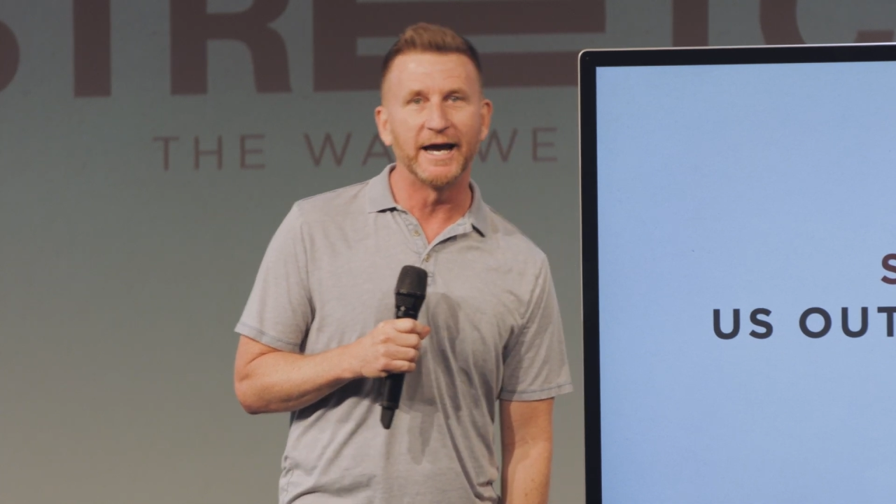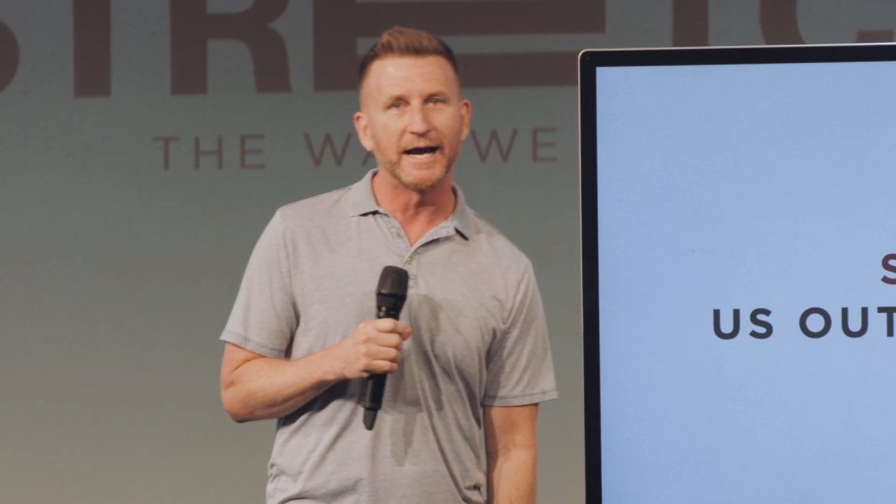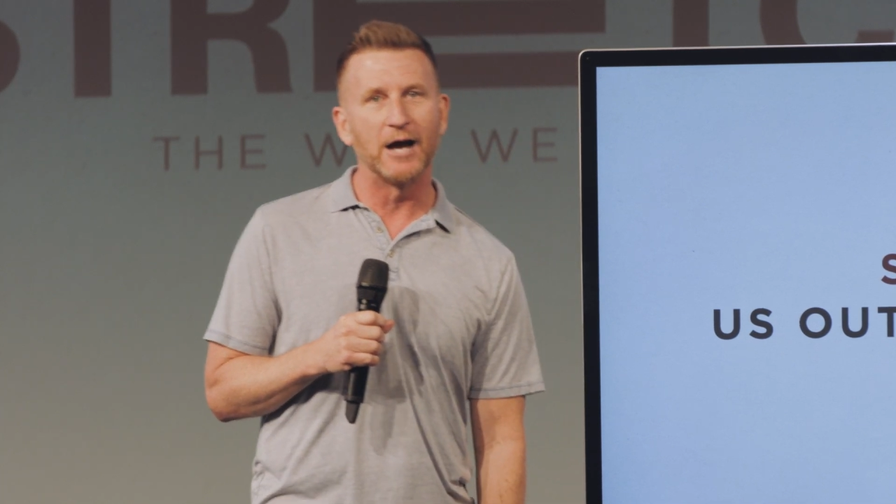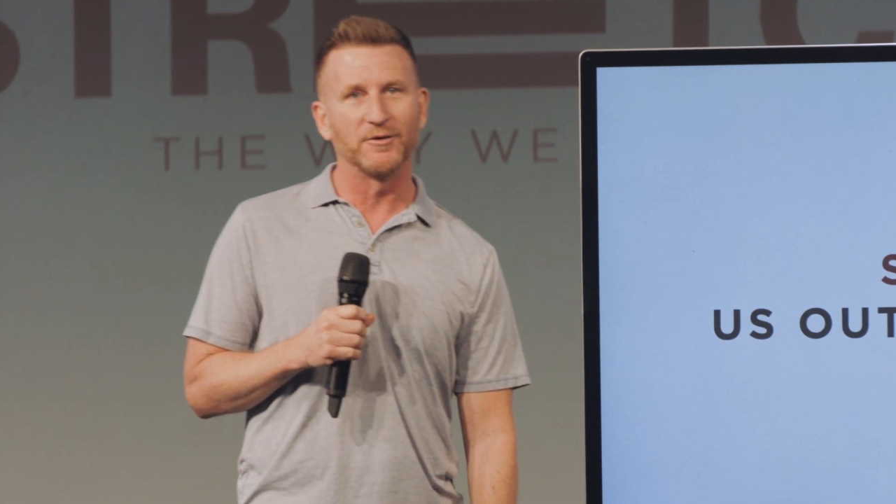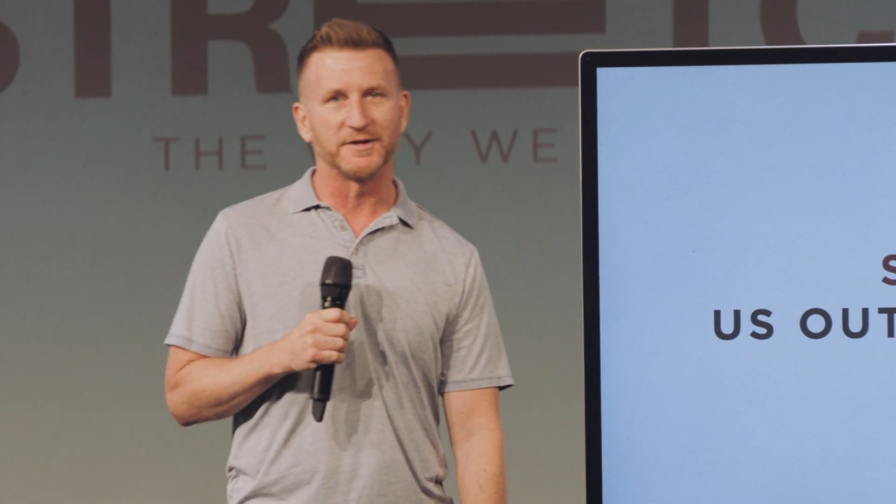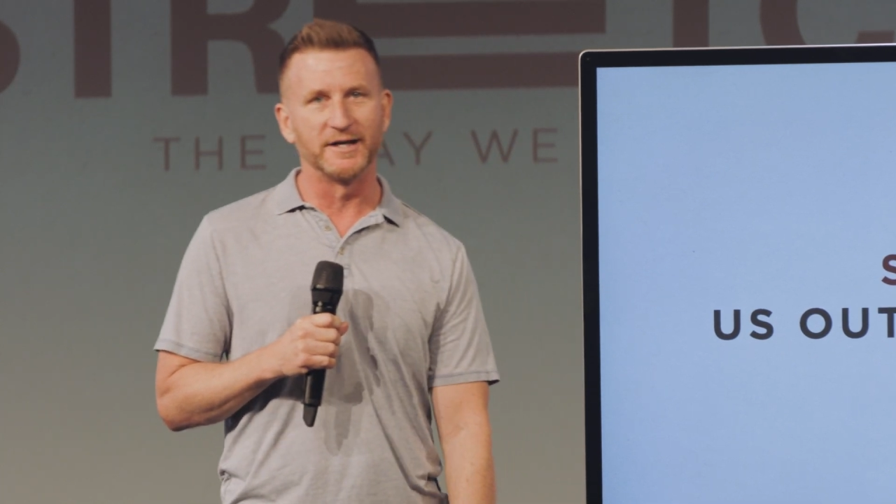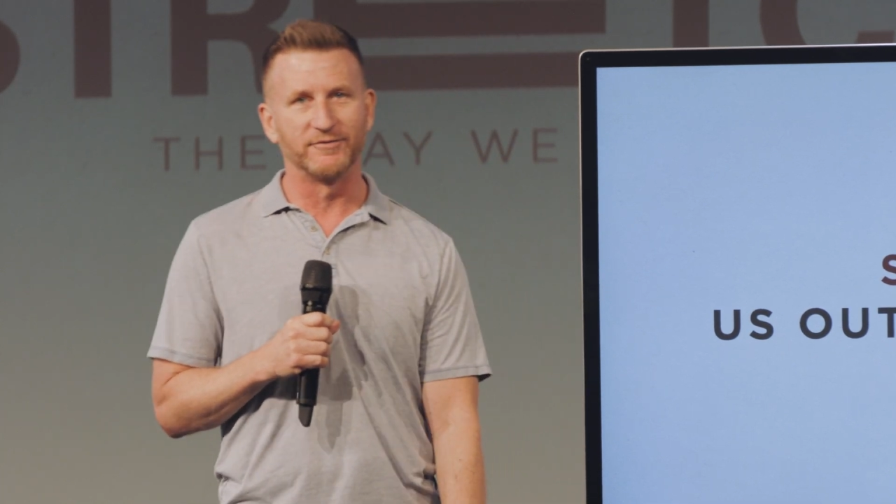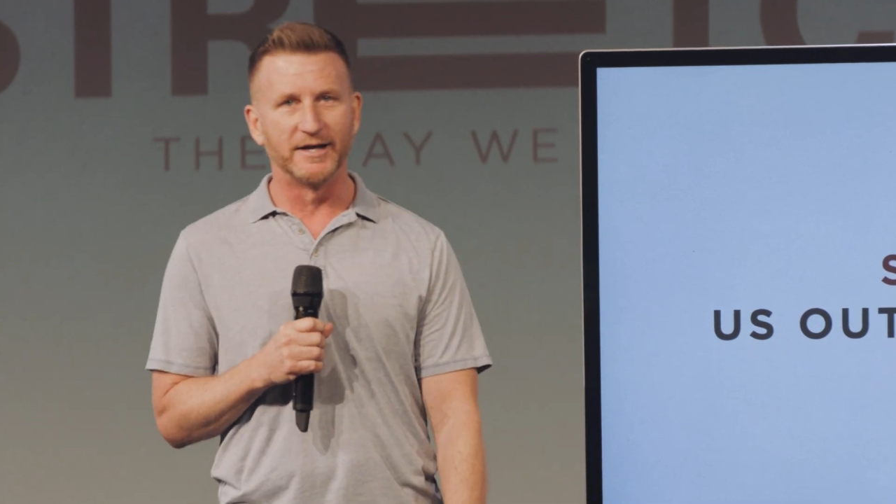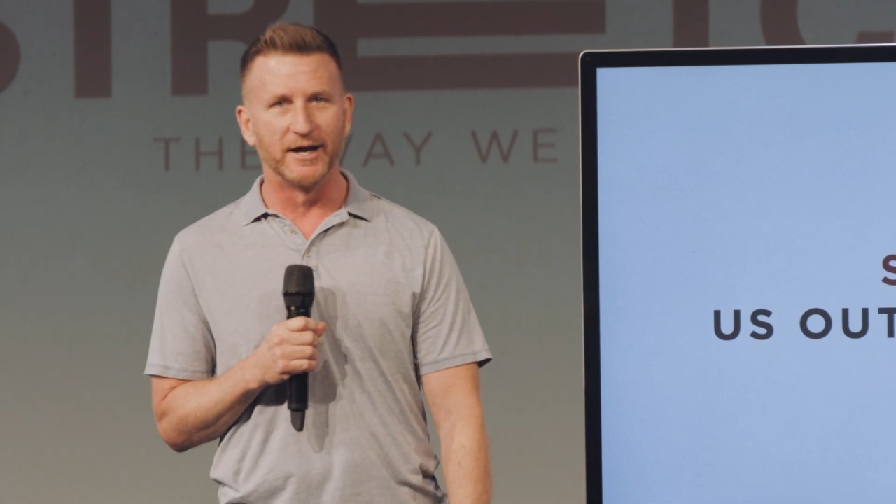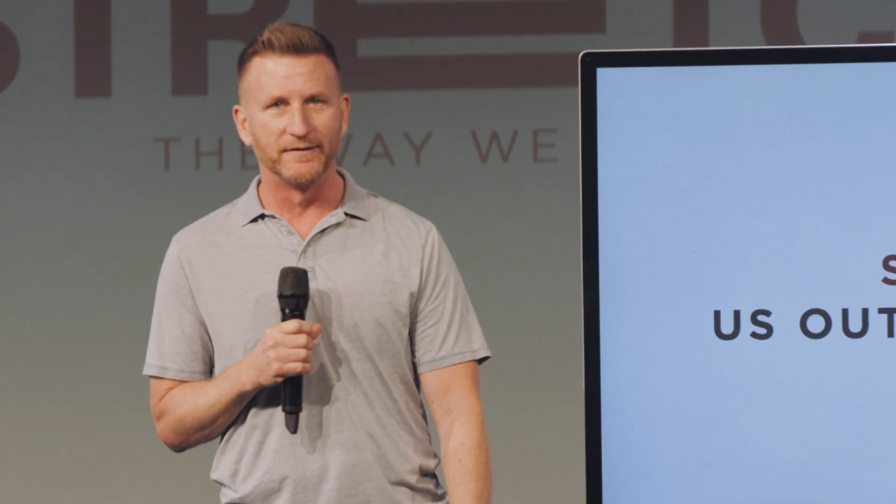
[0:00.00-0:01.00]
hang out with you
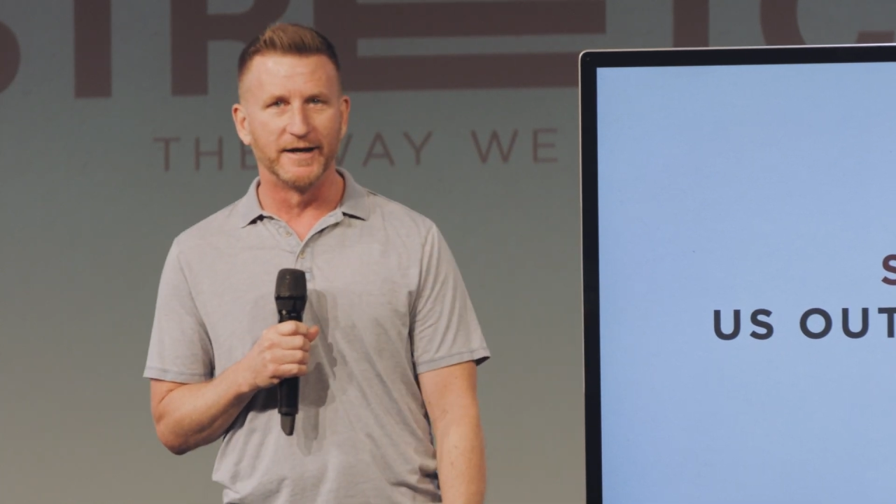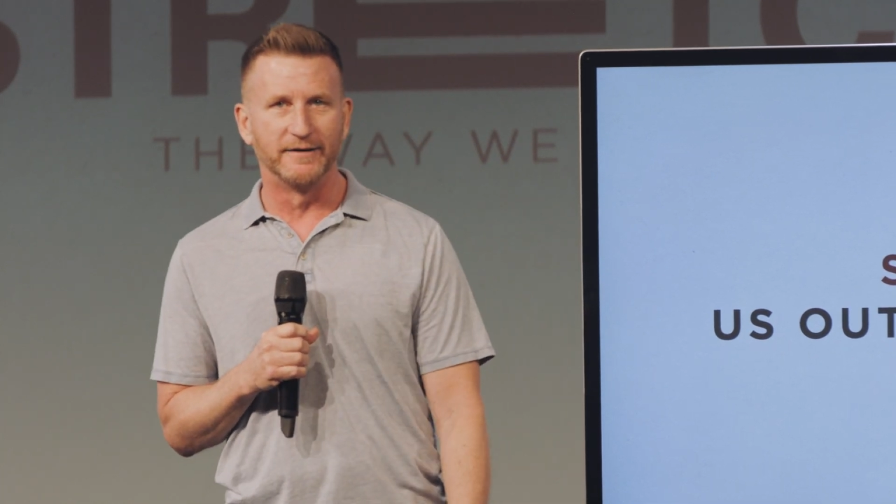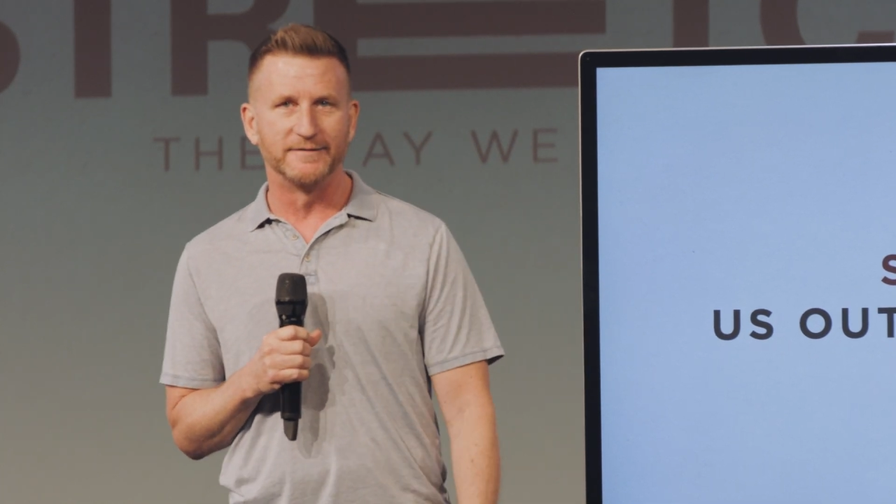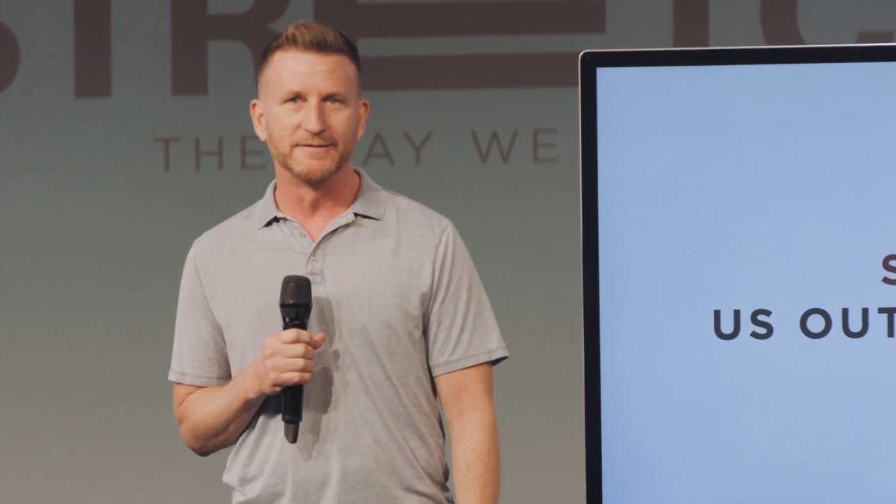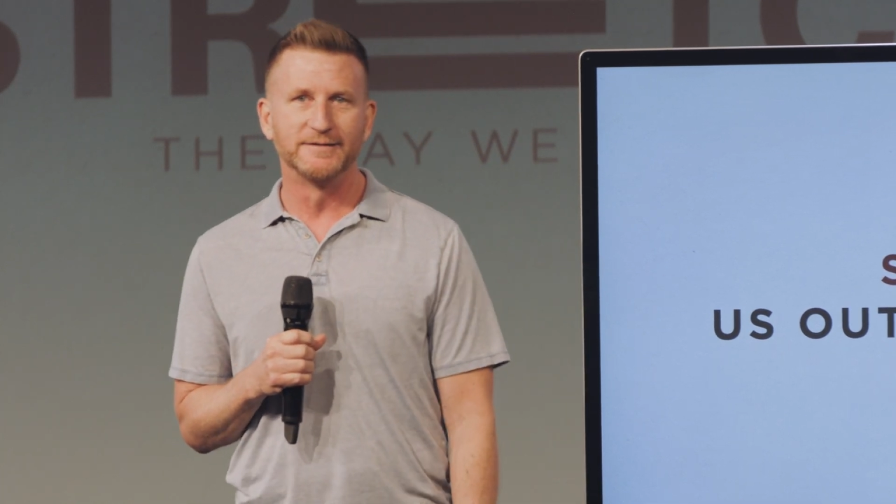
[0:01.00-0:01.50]
every now and then.